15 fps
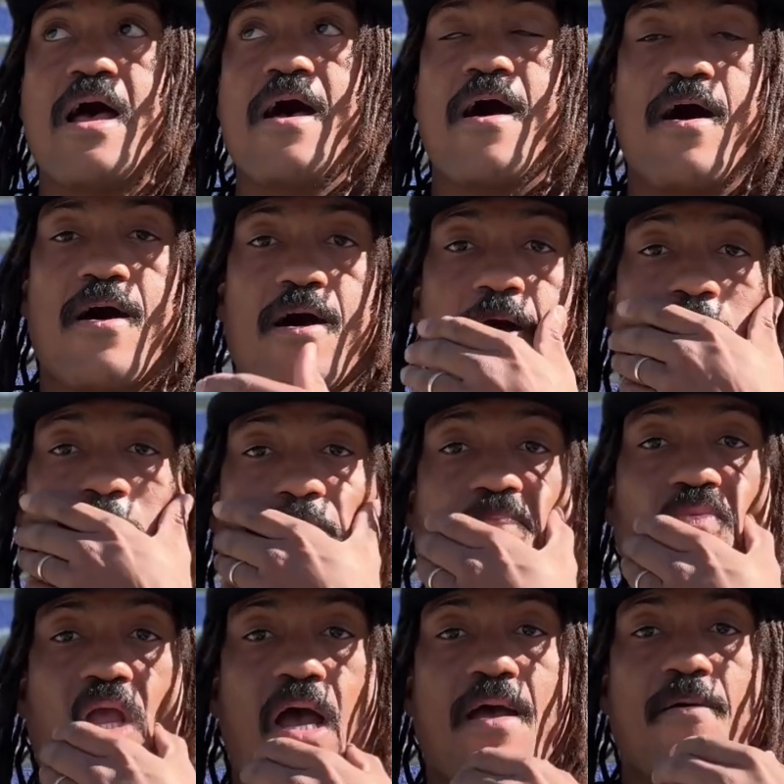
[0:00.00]

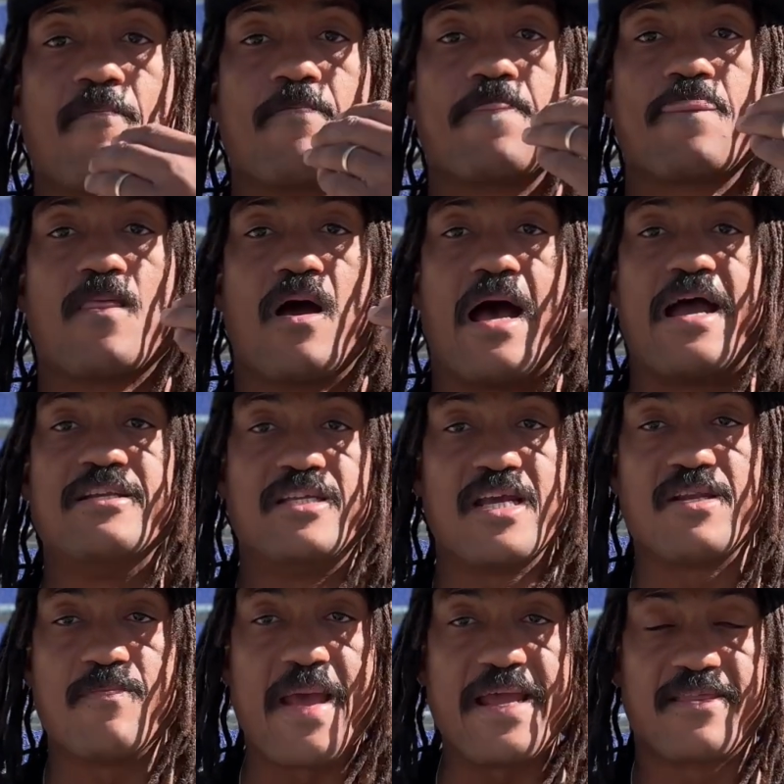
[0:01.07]
I
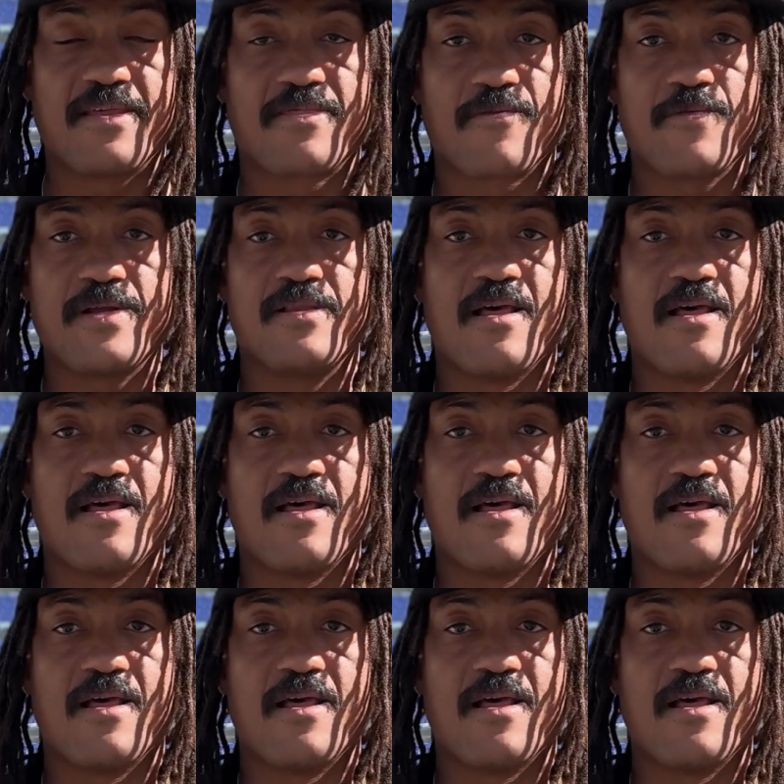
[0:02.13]
did make the 3